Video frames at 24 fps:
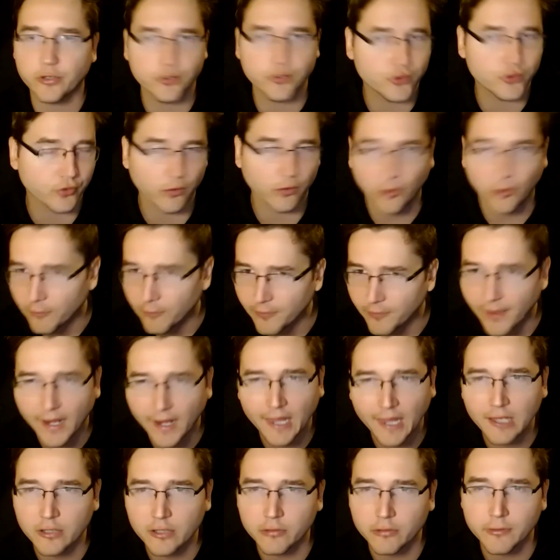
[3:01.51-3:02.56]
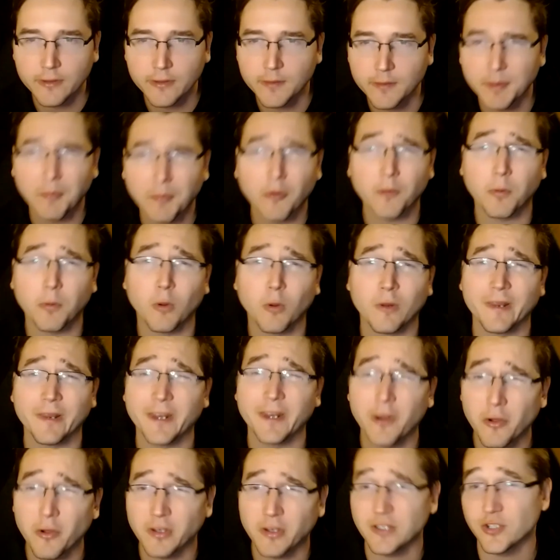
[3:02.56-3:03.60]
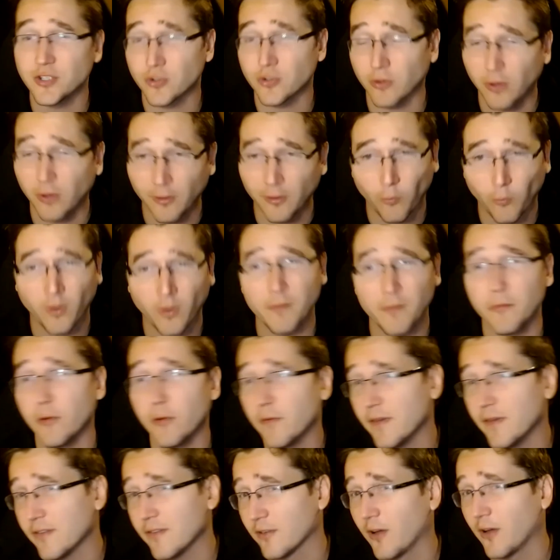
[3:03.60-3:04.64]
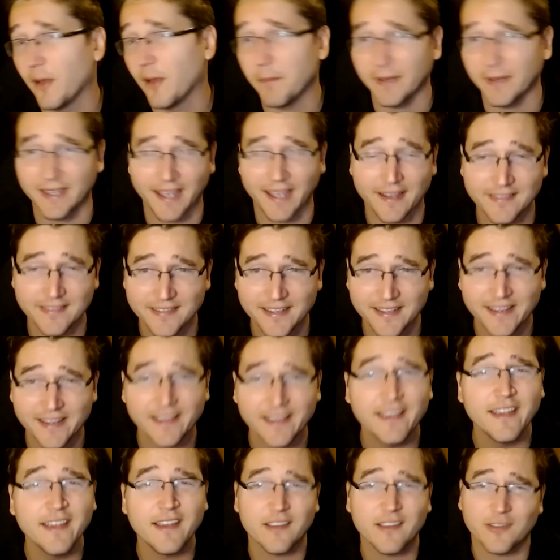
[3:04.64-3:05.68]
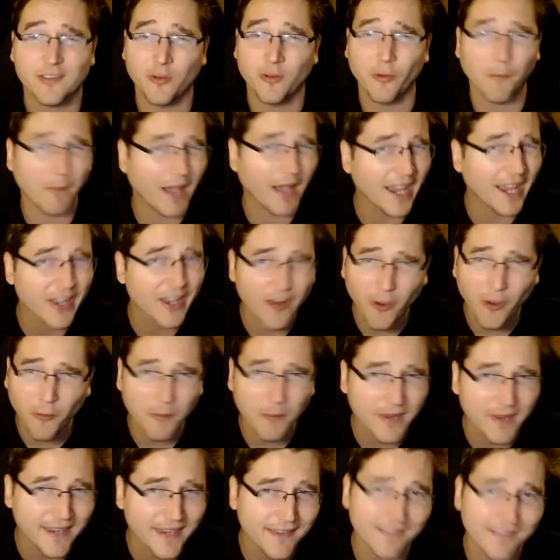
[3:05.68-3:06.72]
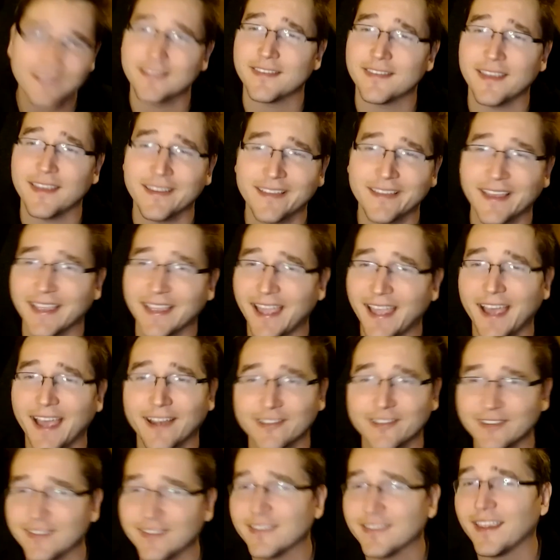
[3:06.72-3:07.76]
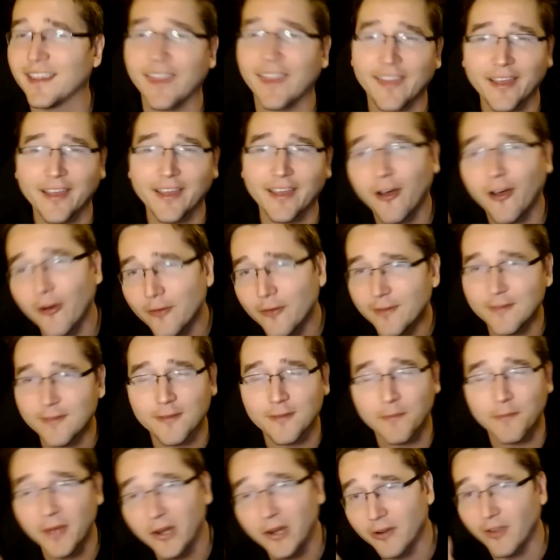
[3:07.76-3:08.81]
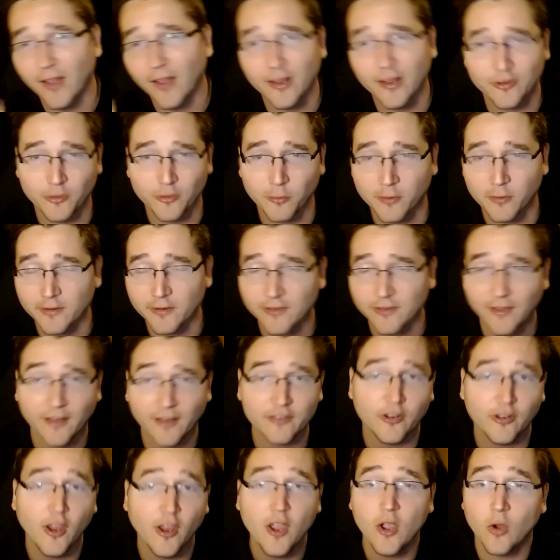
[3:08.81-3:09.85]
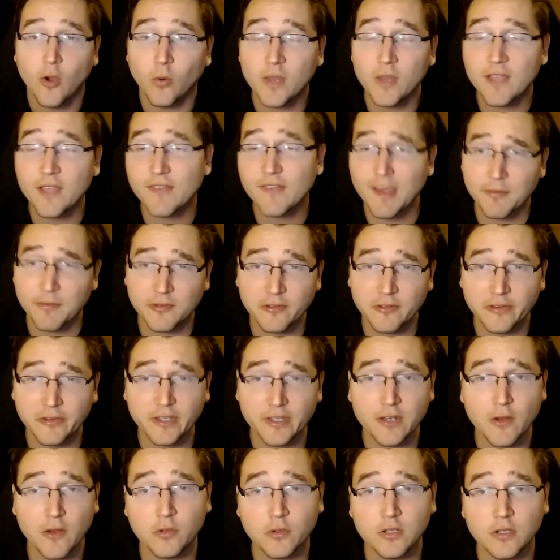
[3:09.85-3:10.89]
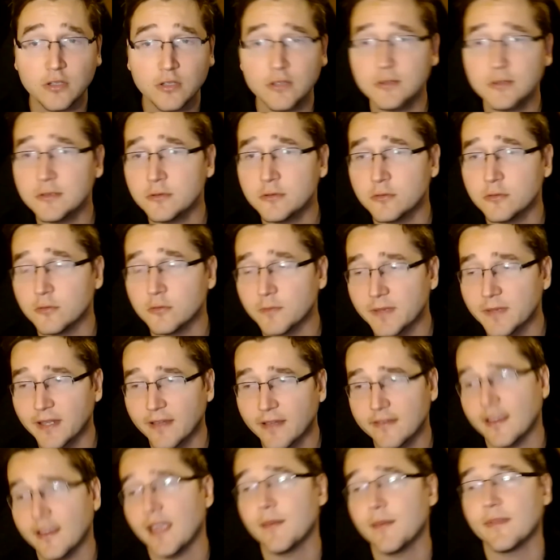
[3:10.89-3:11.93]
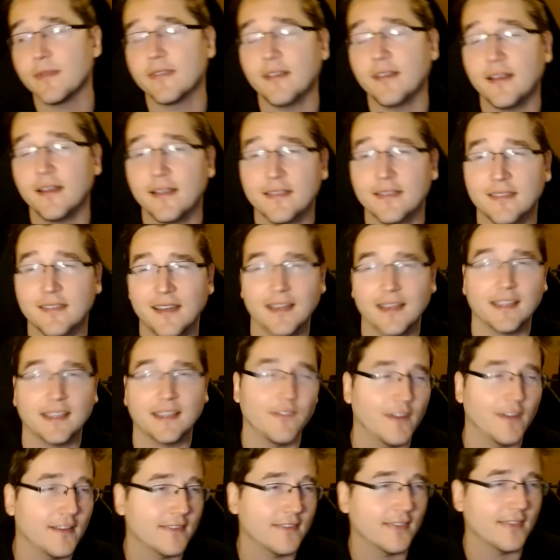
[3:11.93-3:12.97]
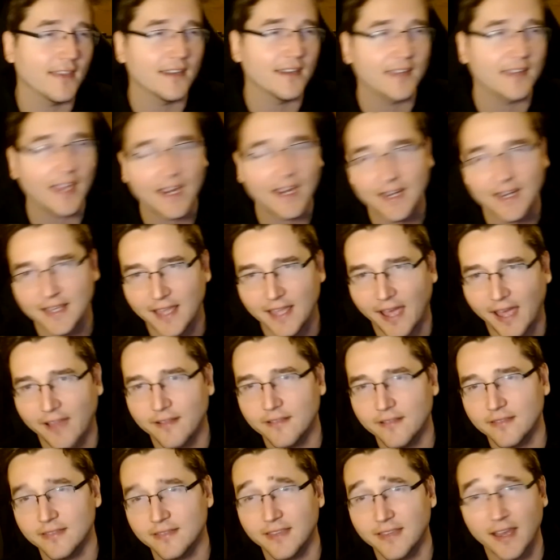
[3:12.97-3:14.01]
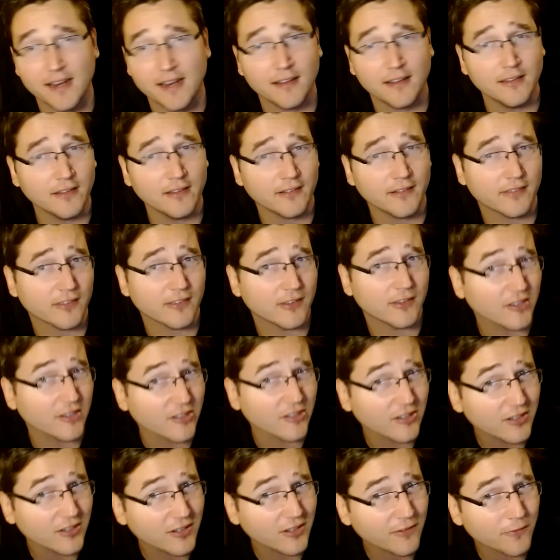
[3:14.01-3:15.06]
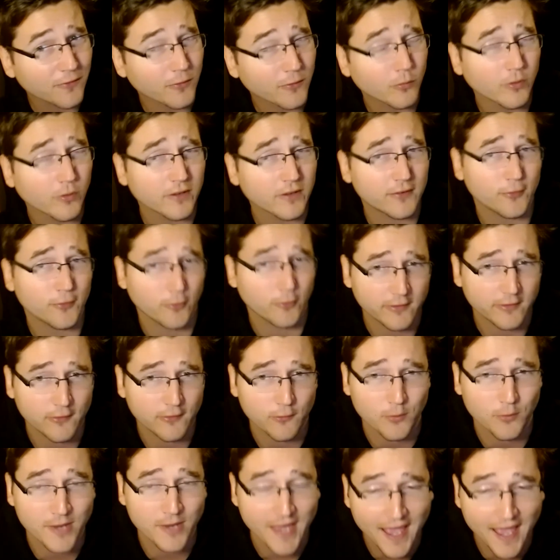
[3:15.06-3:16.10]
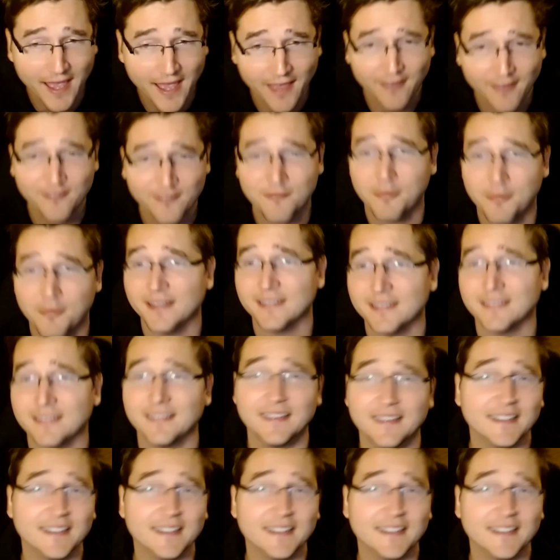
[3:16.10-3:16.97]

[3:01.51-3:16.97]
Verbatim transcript: control over that algorithm and more importantly no control of what movies are up against it so by no means is it like actually saying like oh this is a better launch or worse launch we have absolutely no clue because amazon has not given us the data yet data looks good from what sources we have but